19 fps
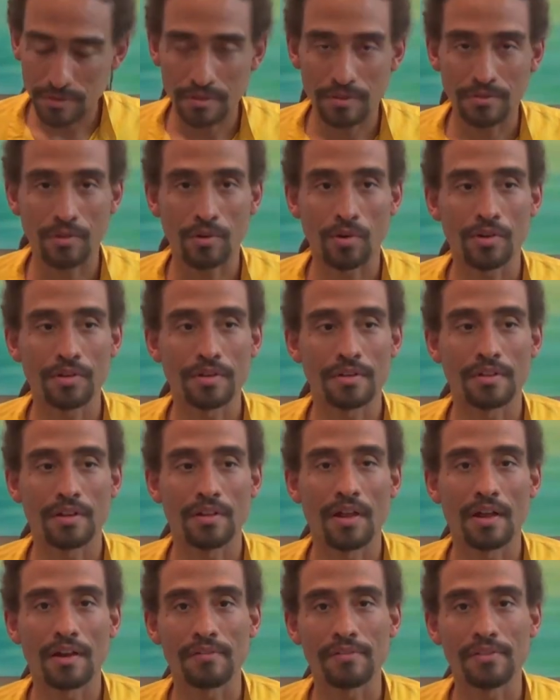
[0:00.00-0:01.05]
of course, is a
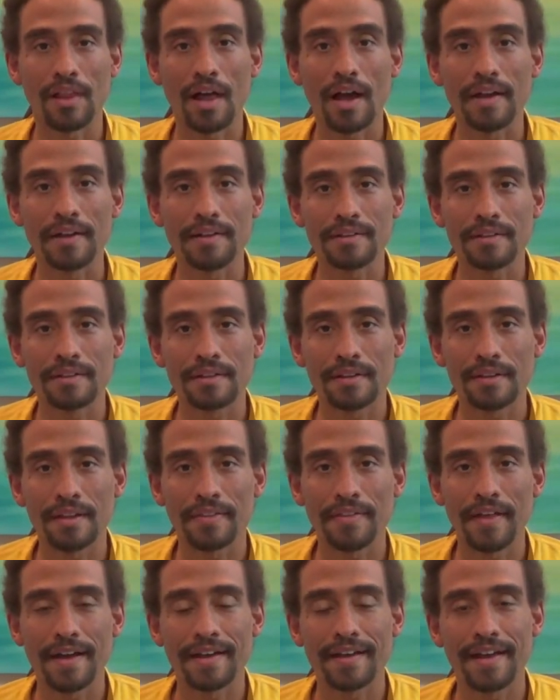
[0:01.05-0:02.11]
lot of light that
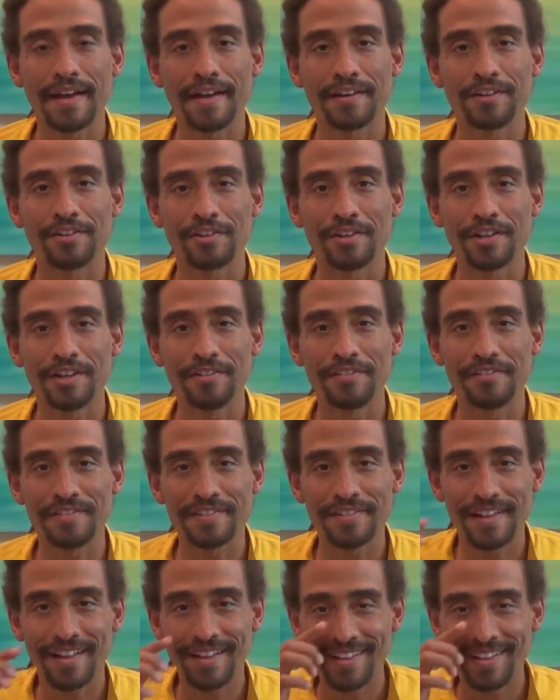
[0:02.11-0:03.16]
that candle gives.